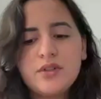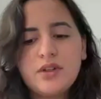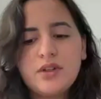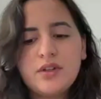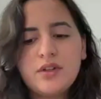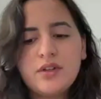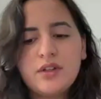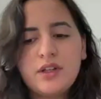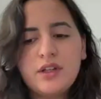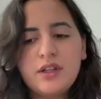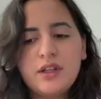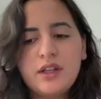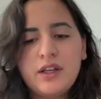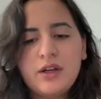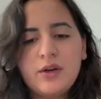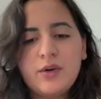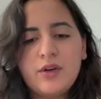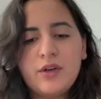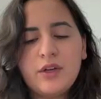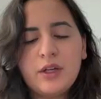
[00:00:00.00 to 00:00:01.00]
generally
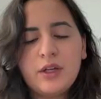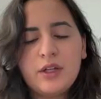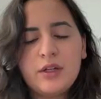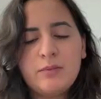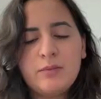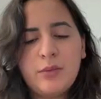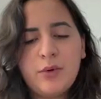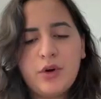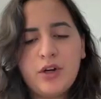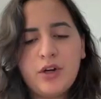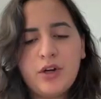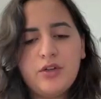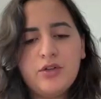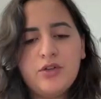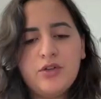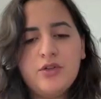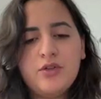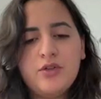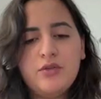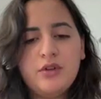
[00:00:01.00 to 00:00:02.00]
like going in more
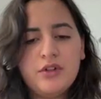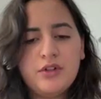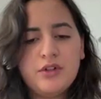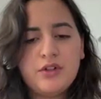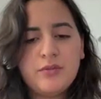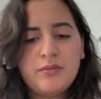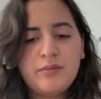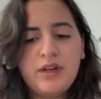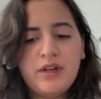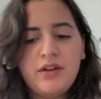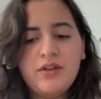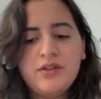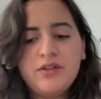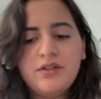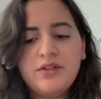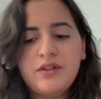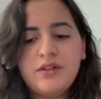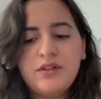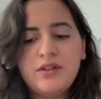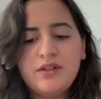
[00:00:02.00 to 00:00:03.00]
into regenerative
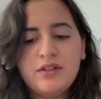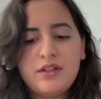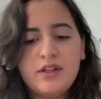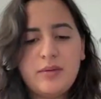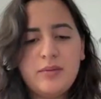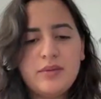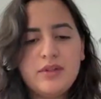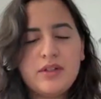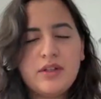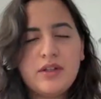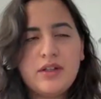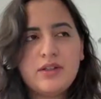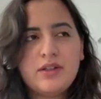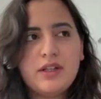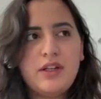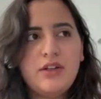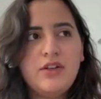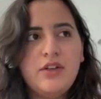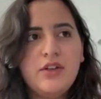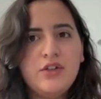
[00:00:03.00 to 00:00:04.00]
medicine, stem cells,
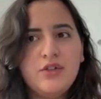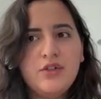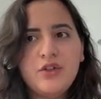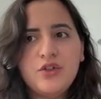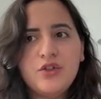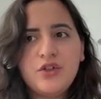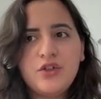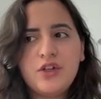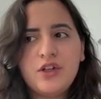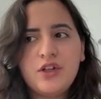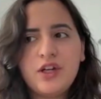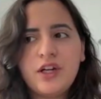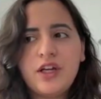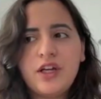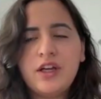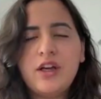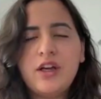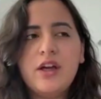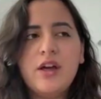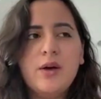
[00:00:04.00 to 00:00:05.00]
and tissue
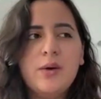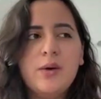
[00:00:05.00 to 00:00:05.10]
engineering